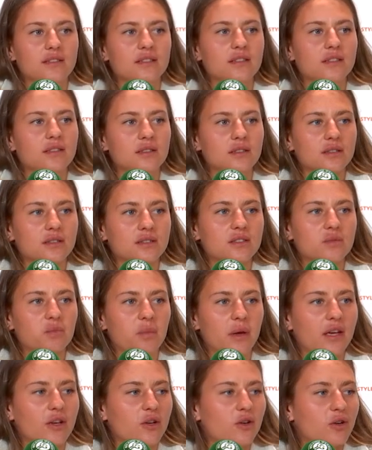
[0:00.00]
It's
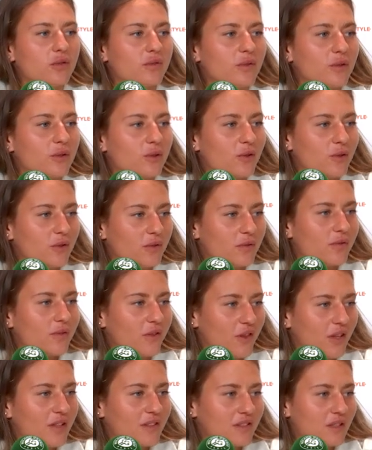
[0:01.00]
paying off a lot of
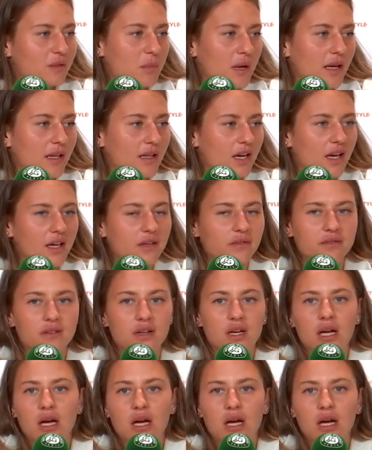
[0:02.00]
things in my life,